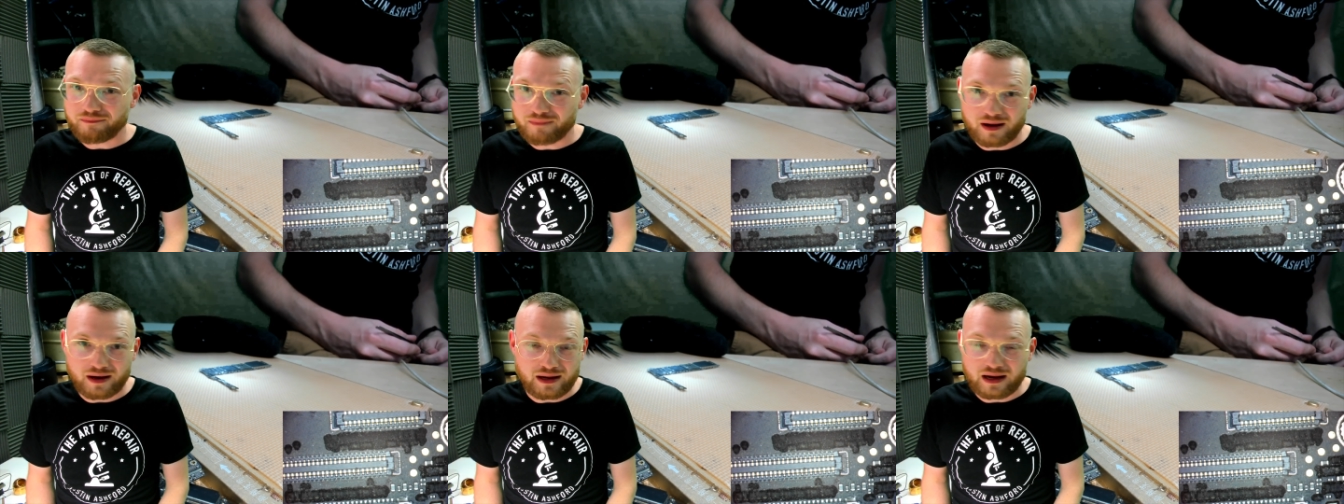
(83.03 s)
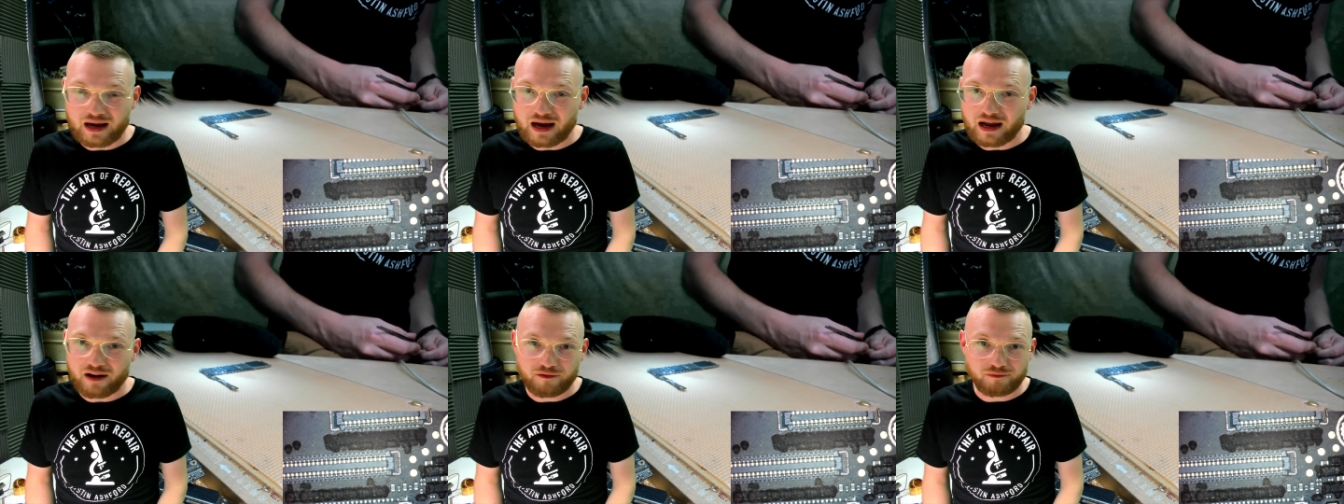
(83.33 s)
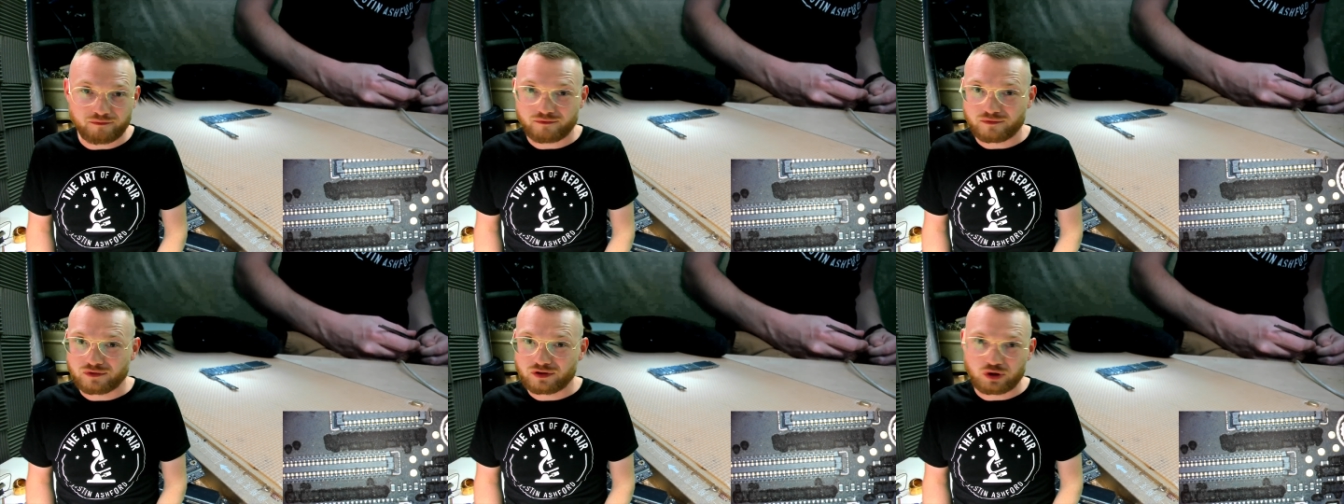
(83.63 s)
any kind of
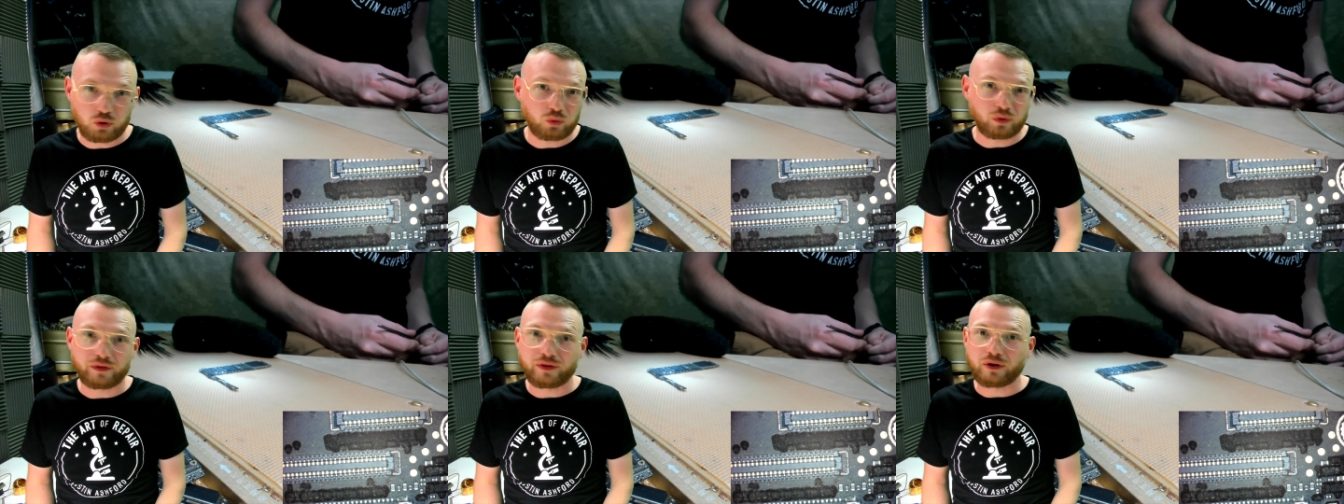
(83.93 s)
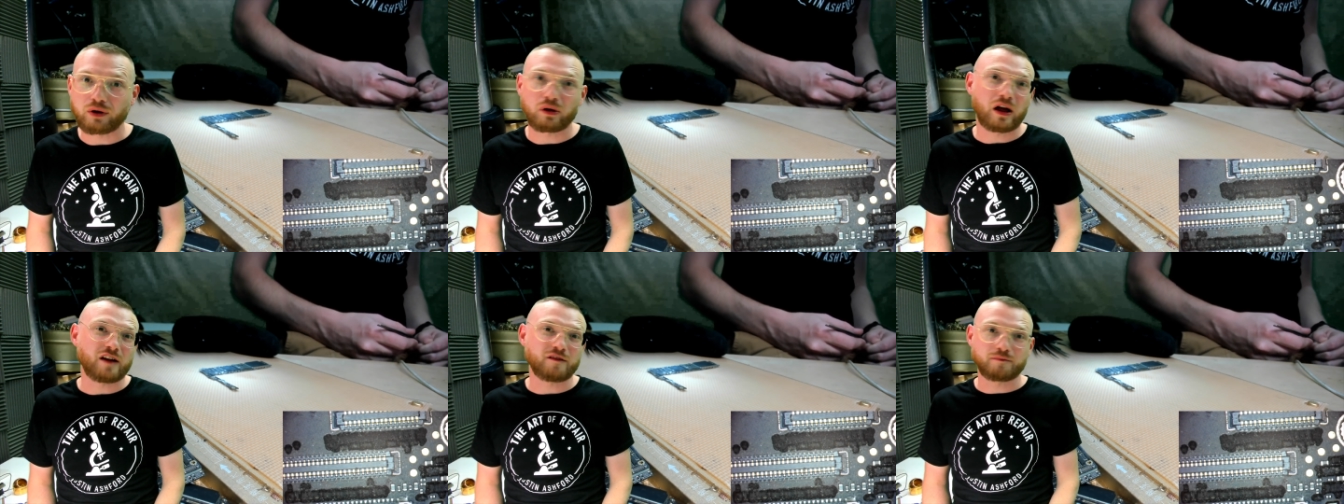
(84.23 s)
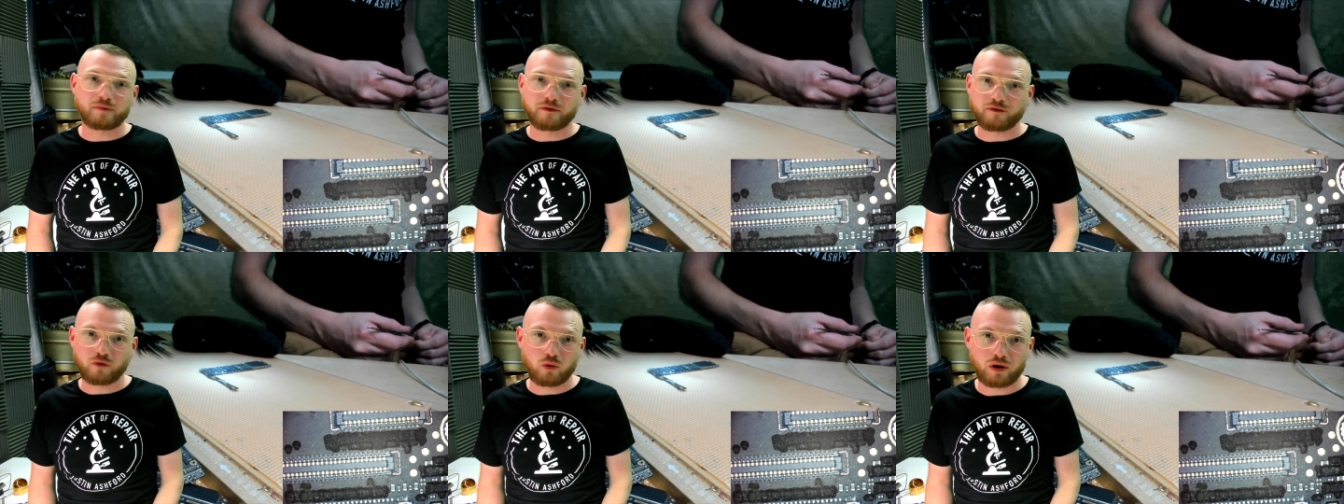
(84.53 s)
tool in their life
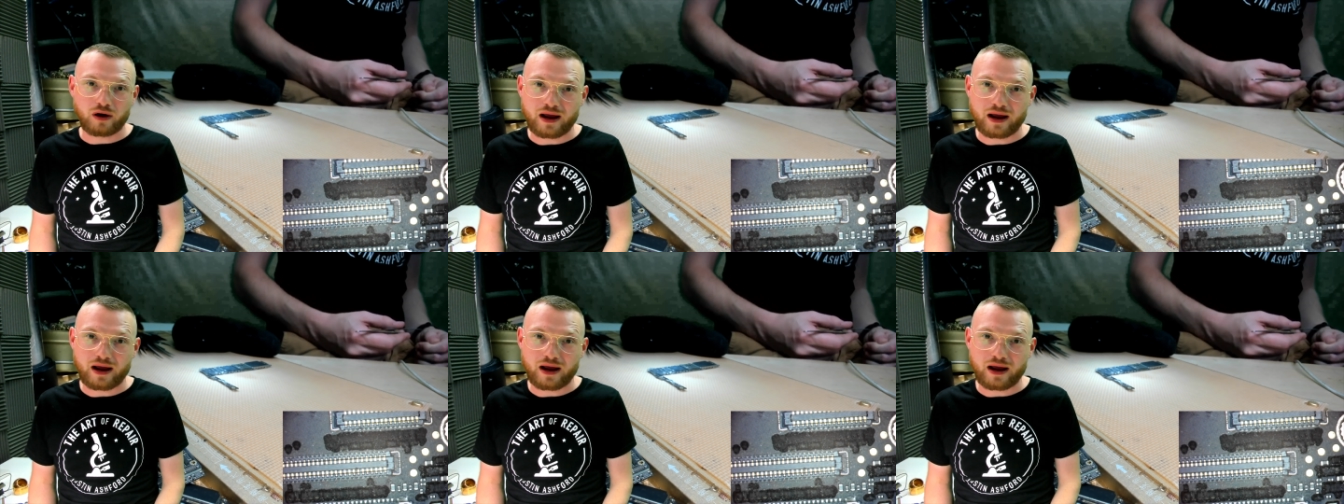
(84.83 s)
before.